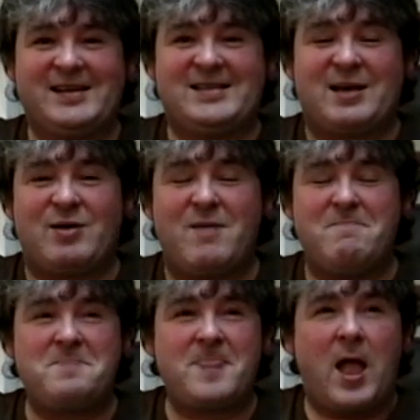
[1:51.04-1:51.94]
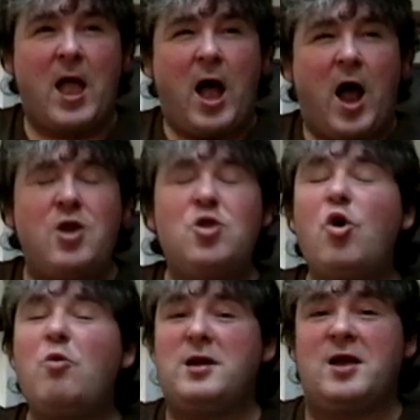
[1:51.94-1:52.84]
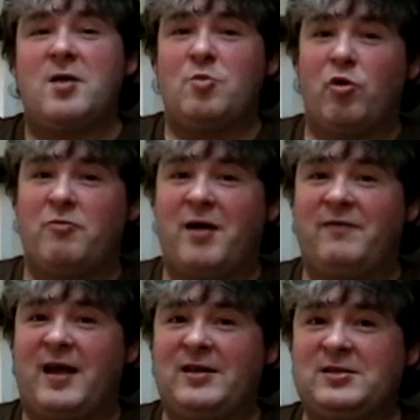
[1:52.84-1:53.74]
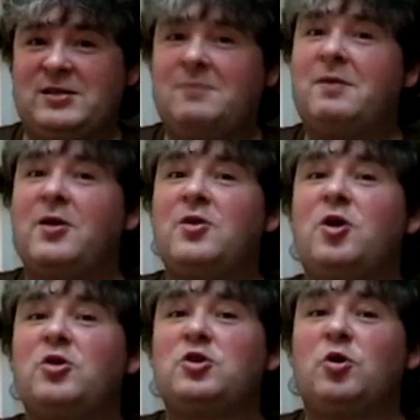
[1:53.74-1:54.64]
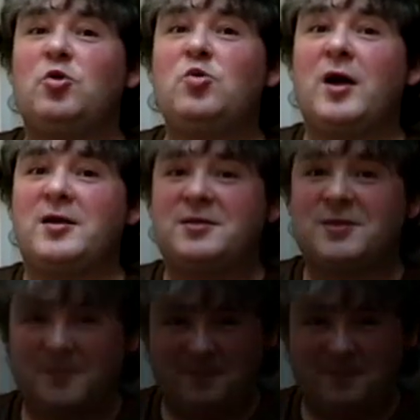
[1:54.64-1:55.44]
So, I normally know more than my fans, but not always.